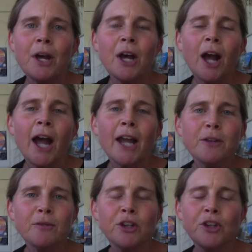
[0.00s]
Kind
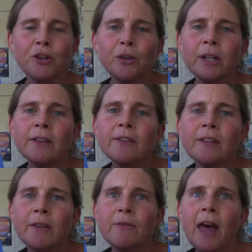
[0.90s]
of curious
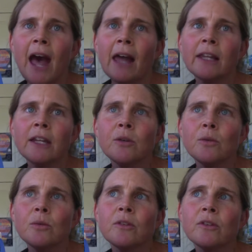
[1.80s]
if the
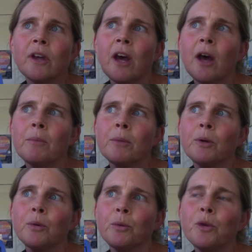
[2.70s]
Aloud
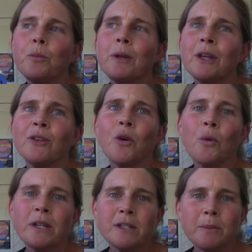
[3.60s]
group is
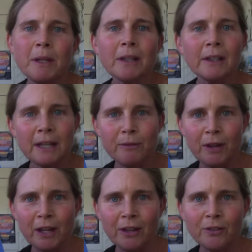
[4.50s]
going to be
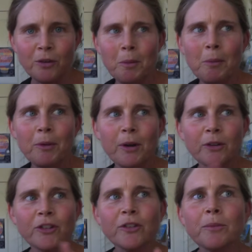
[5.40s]
leaving. So remember, they're
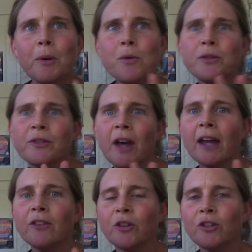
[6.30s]
just both
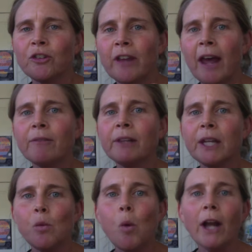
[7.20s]
sides are just heavily
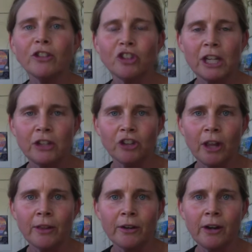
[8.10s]
watching each
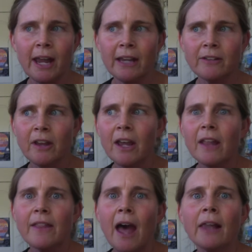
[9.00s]
other, and
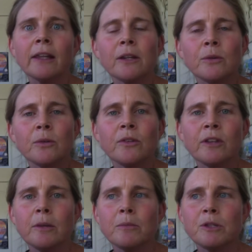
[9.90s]
the Aloud
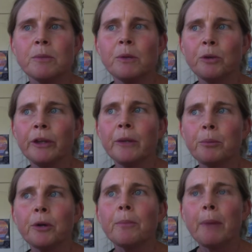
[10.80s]
seem to be really
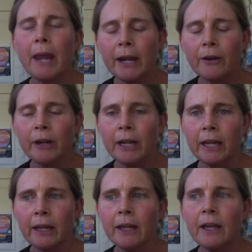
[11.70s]
preparing